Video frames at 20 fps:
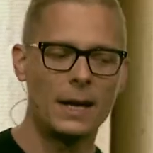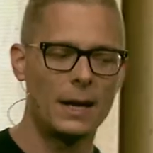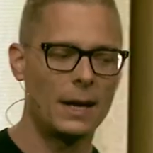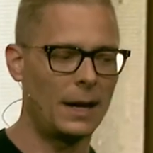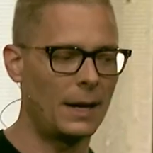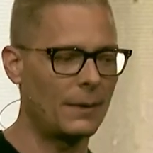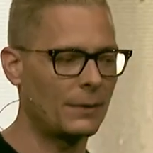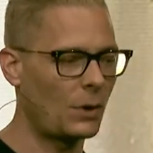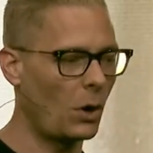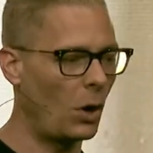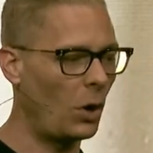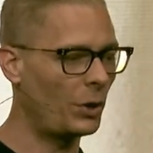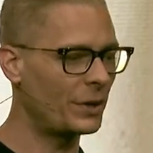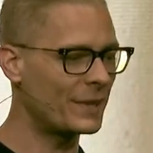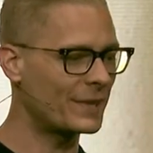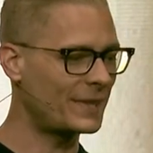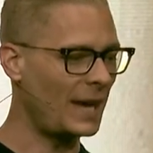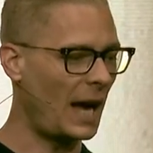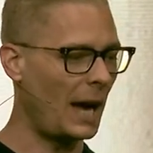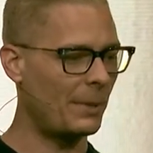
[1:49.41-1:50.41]
uh, called
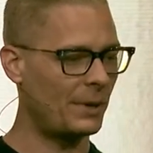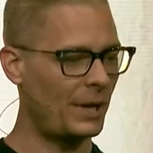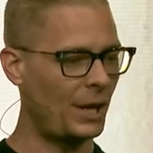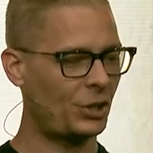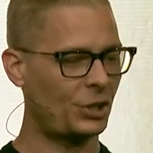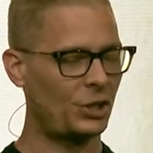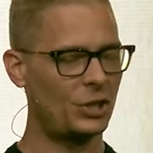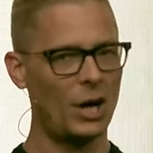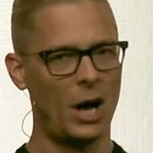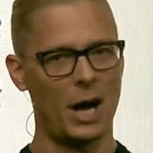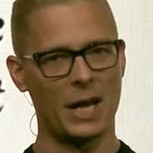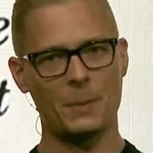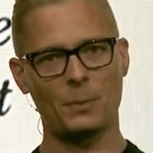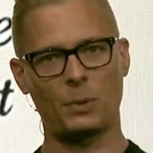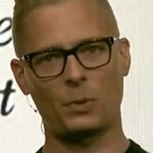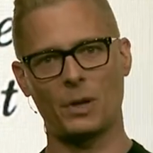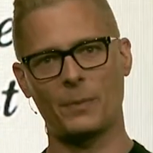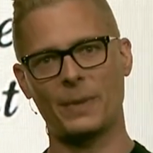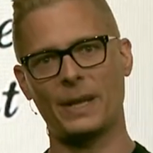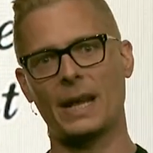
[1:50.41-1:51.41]
Cybernation,
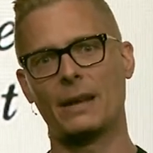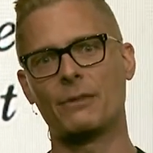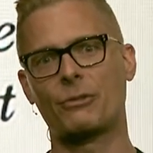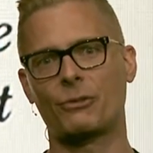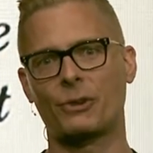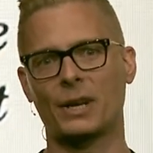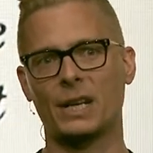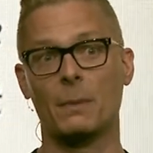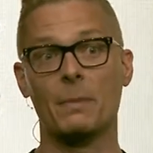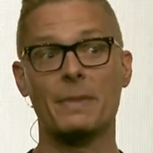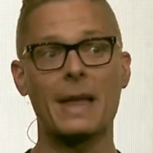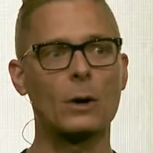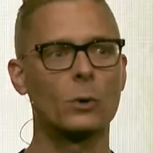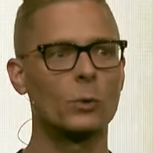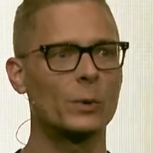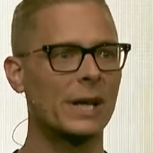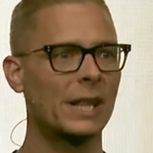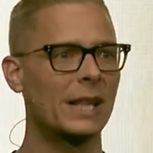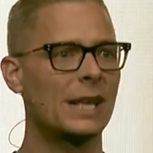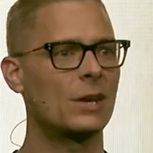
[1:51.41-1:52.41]
Unemployment, and Freedom that
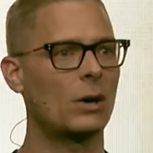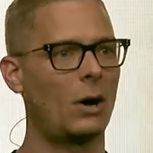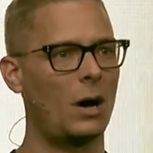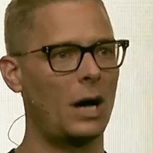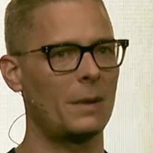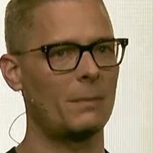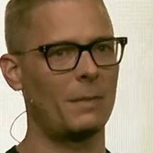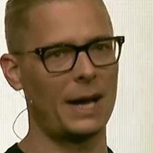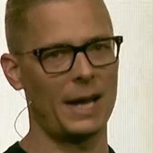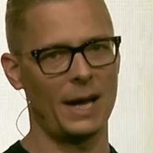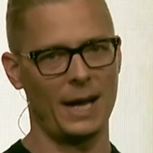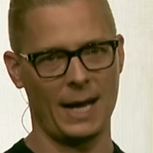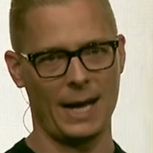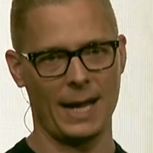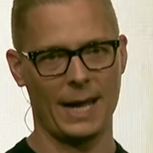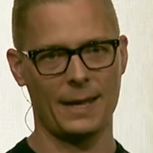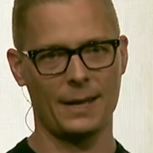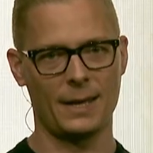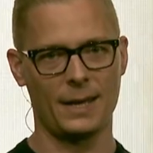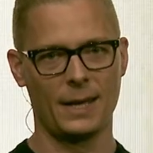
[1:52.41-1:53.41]
really caught my
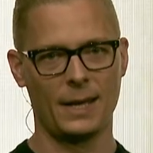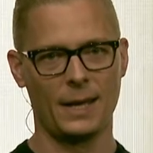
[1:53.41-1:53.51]
eye.